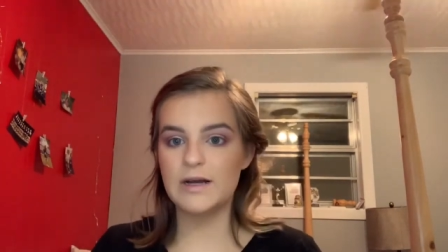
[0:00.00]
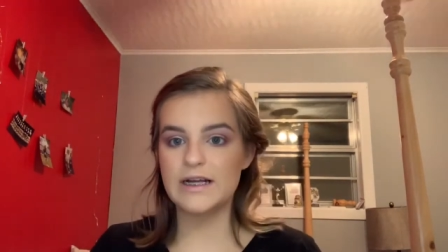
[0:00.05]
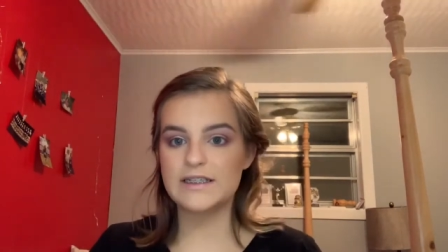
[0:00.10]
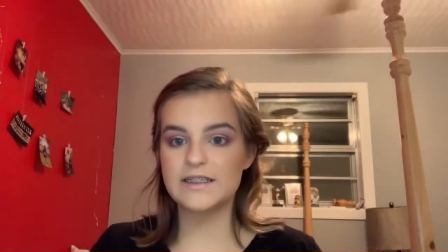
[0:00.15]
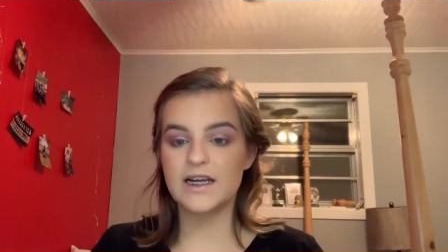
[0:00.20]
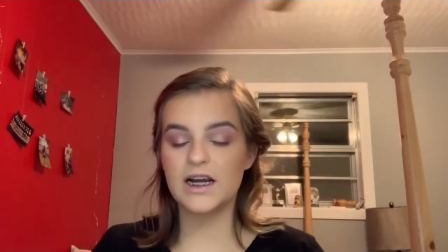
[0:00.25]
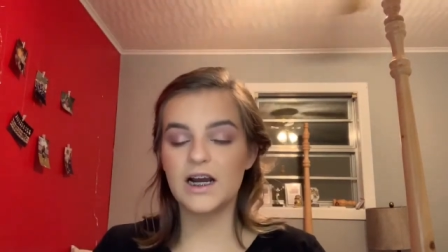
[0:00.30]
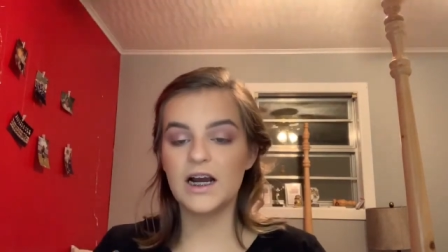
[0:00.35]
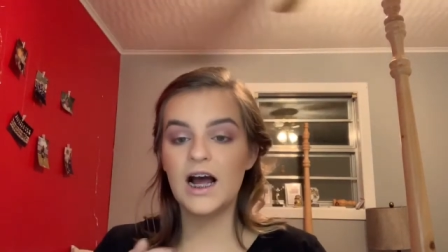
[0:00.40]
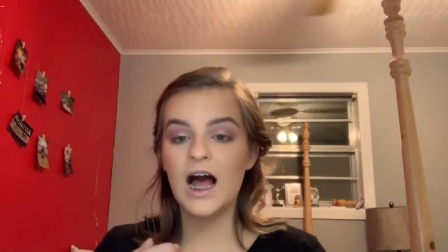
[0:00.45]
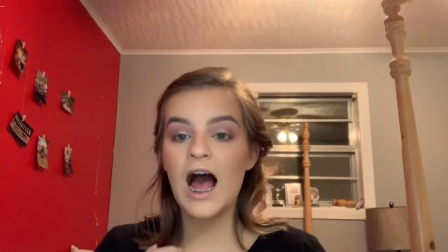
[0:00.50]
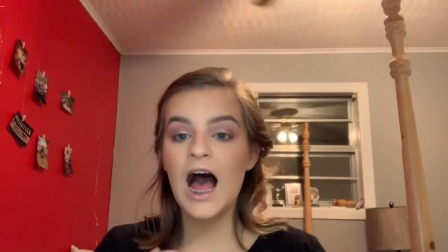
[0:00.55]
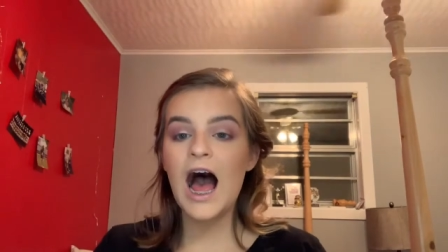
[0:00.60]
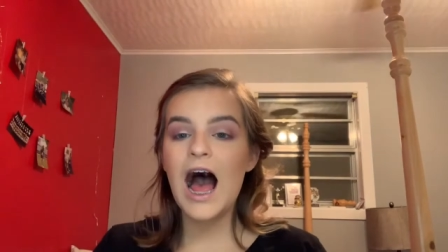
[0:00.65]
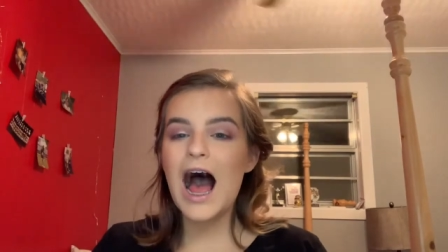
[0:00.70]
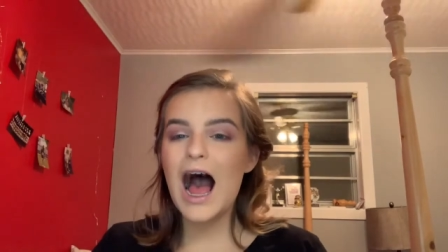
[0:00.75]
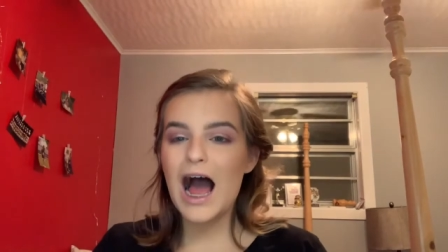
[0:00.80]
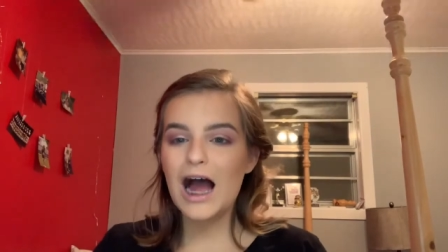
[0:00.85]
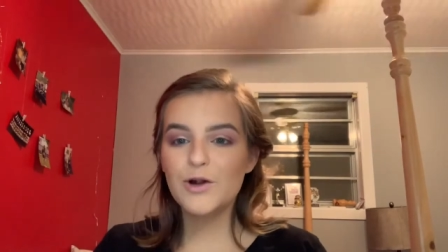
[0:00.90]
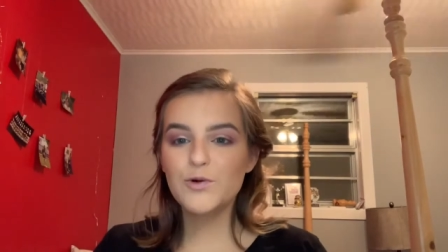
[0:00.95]
Mascara.
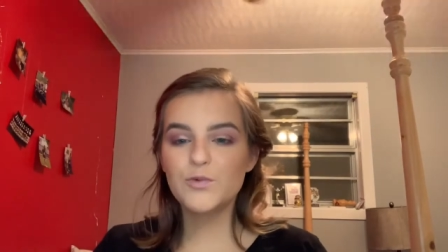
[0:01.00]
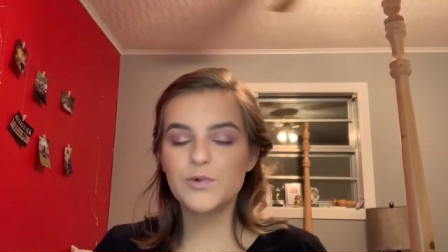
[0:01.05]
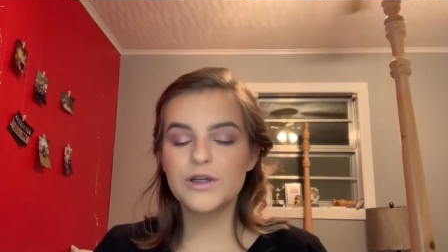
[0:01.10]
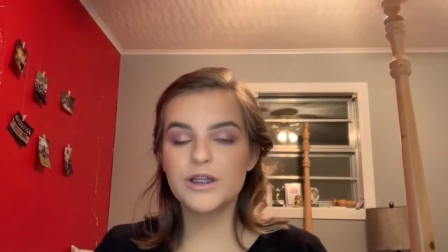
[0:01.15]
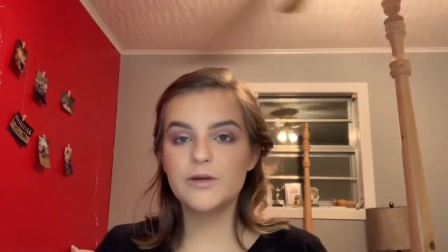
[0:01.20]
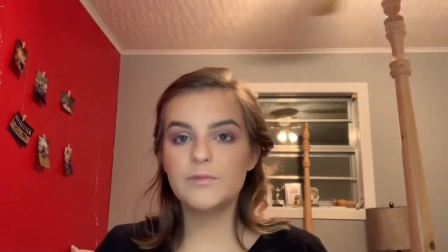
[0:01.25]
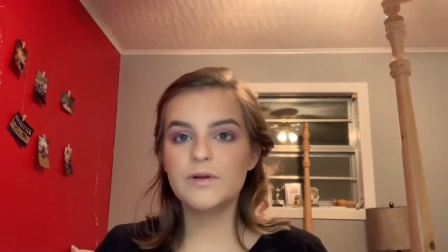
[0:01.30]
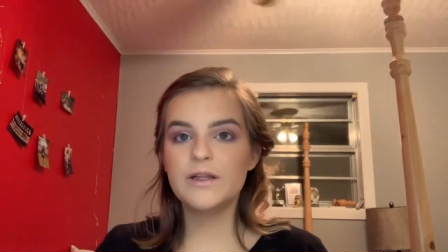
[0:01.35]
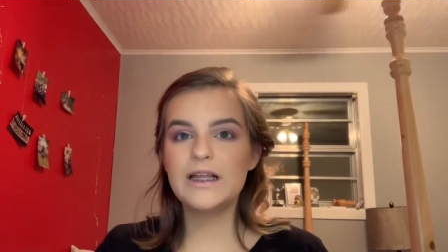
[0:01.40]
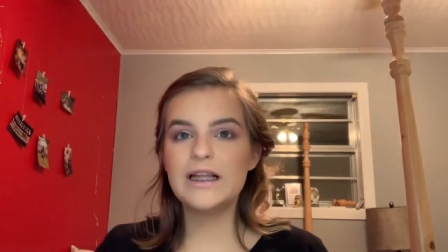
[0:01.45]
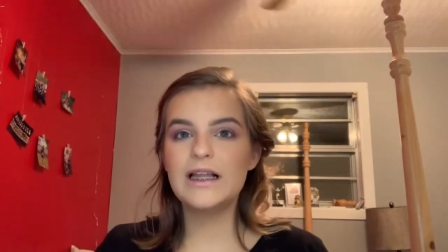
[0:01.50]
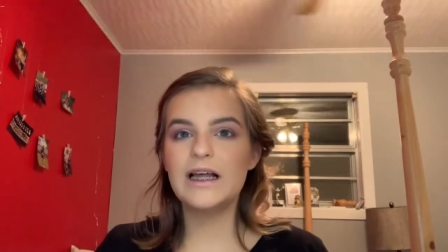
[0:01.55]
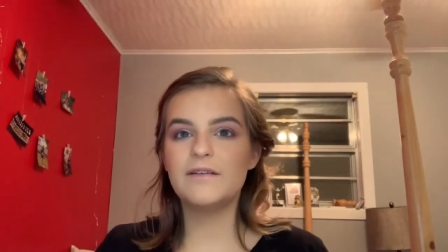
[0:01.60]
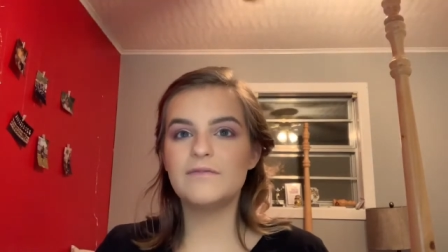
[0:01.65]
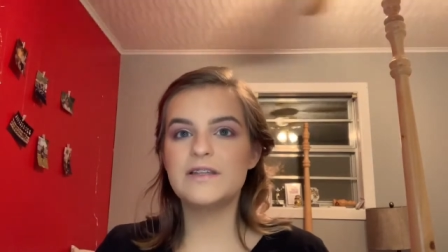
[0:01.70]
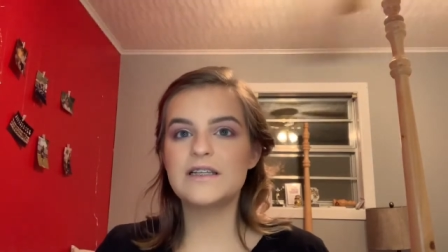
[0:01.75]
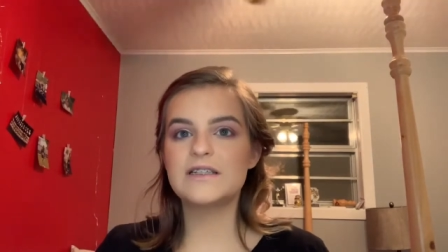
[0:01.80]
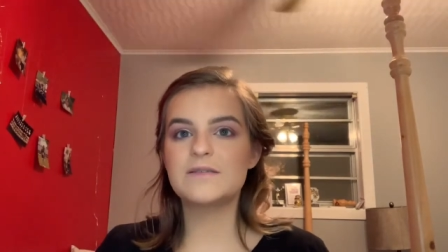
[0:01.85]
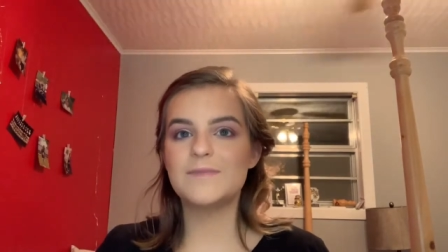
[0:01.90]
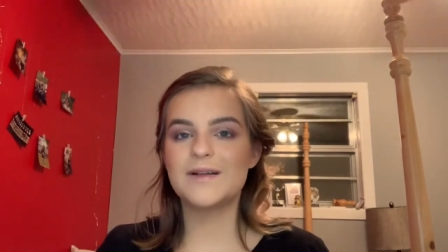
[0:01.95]
I really, really love
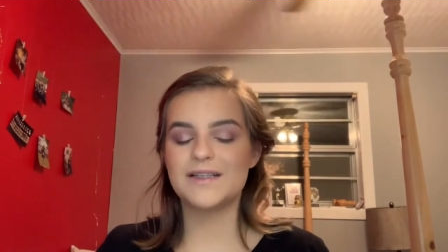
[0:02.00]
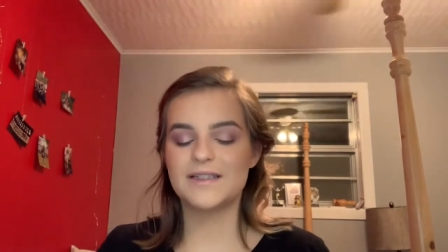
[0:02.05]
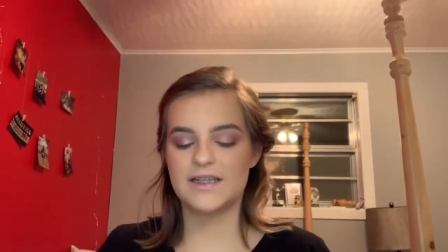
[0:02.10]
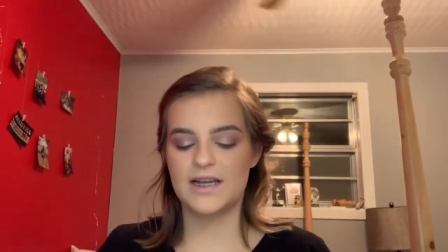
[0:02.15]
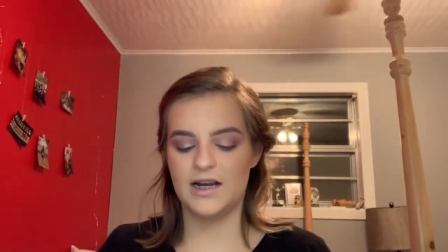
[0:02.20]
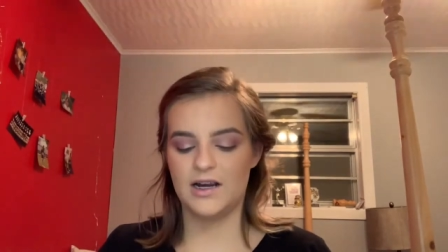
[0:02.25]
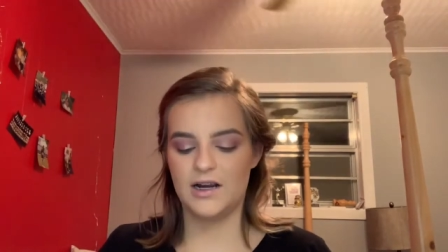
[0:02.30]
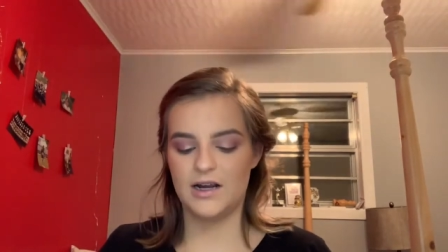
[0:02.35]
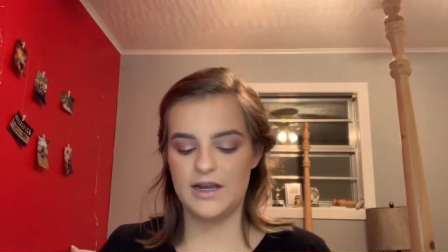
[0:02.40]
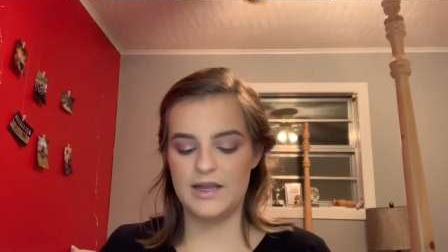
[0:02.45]
this mascara.